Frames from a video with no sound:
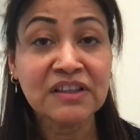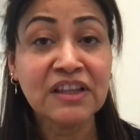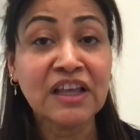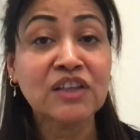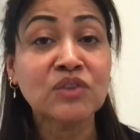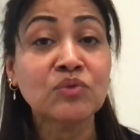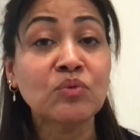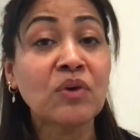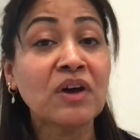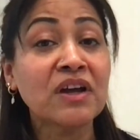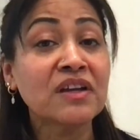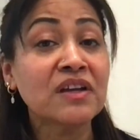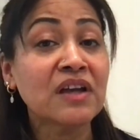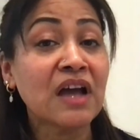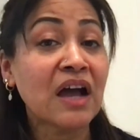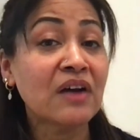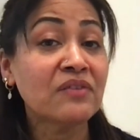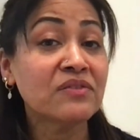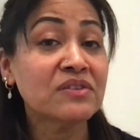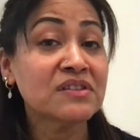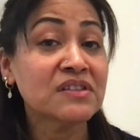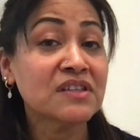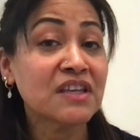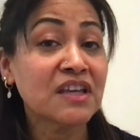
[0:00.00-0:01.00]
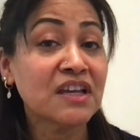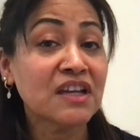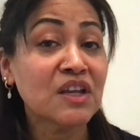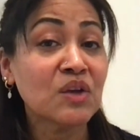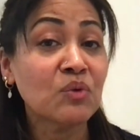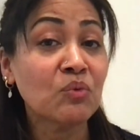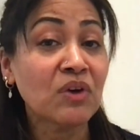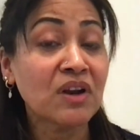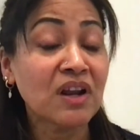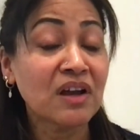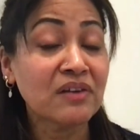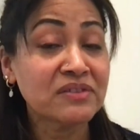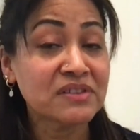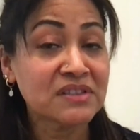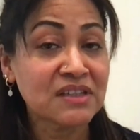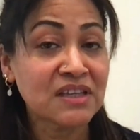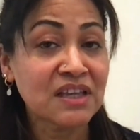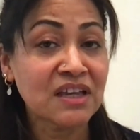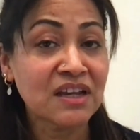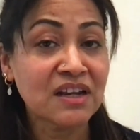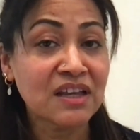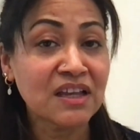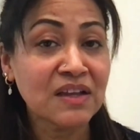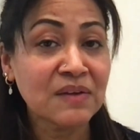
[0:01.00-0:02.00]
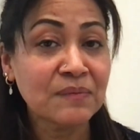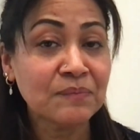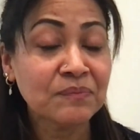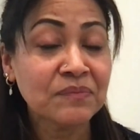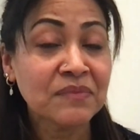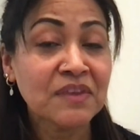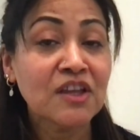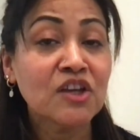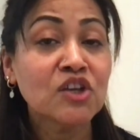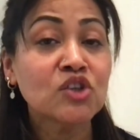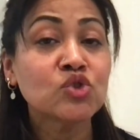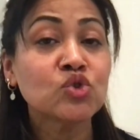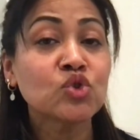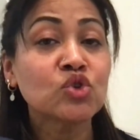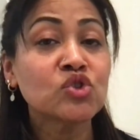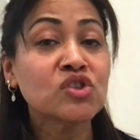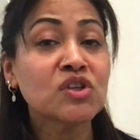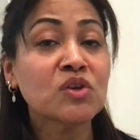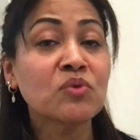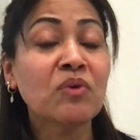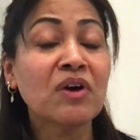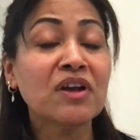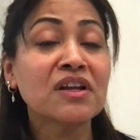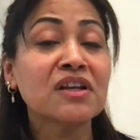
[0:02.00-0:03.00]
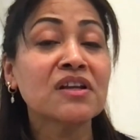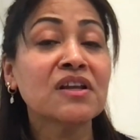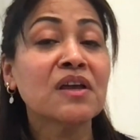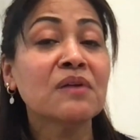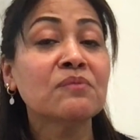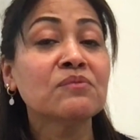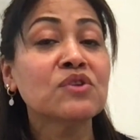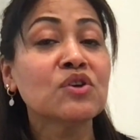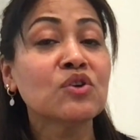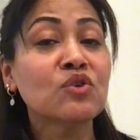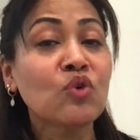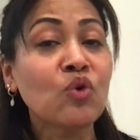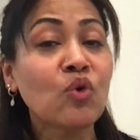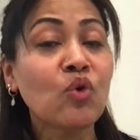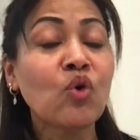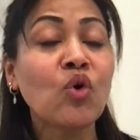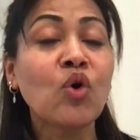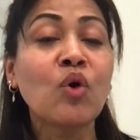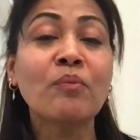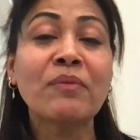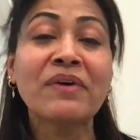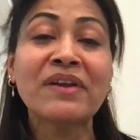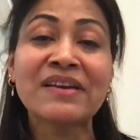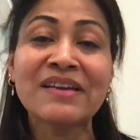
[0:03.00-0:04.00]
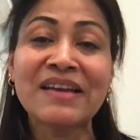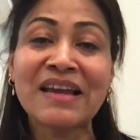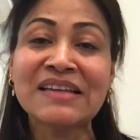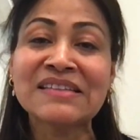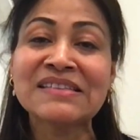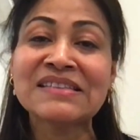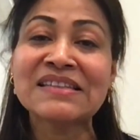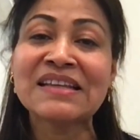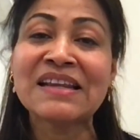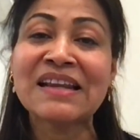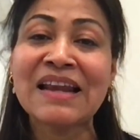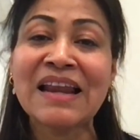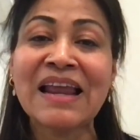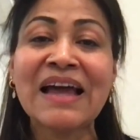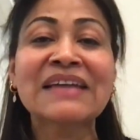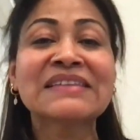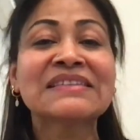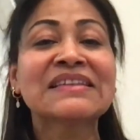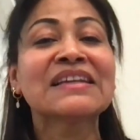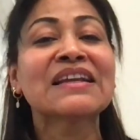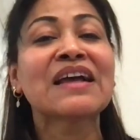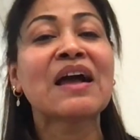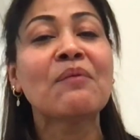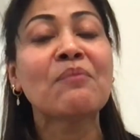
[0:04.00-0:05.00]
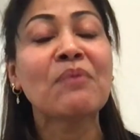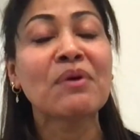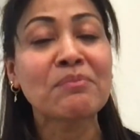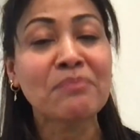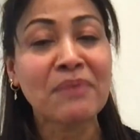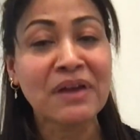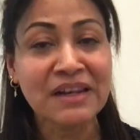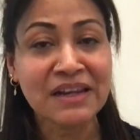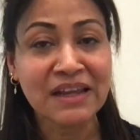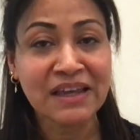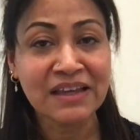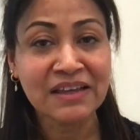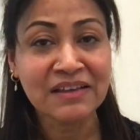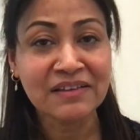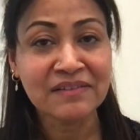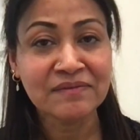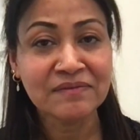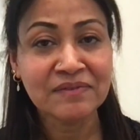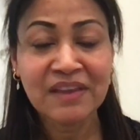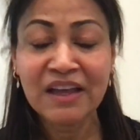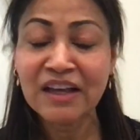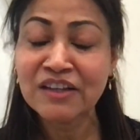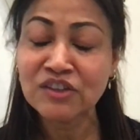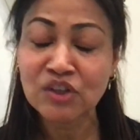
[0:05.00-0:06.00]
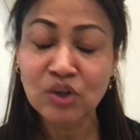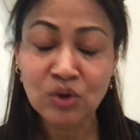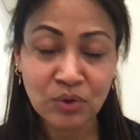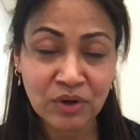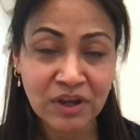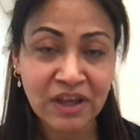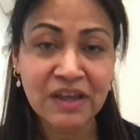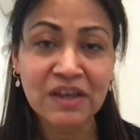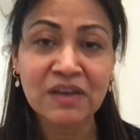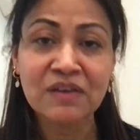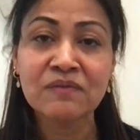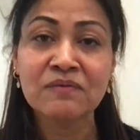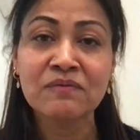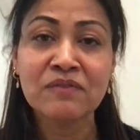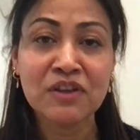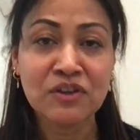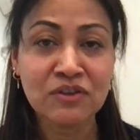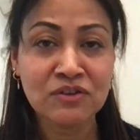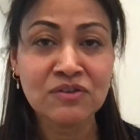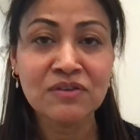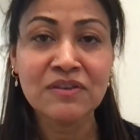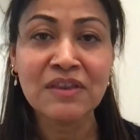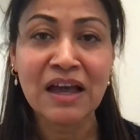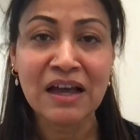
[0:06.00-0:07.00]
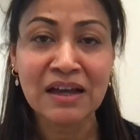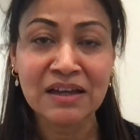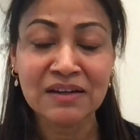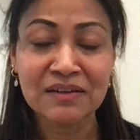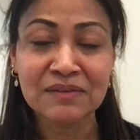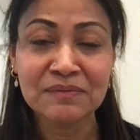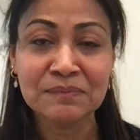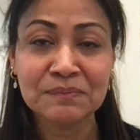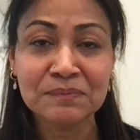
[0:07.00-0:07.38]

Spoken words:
That's why I was hearing what I was hearing. So she wanted him to go home and rest and relax and come on Monday. I said, okay, we could do that.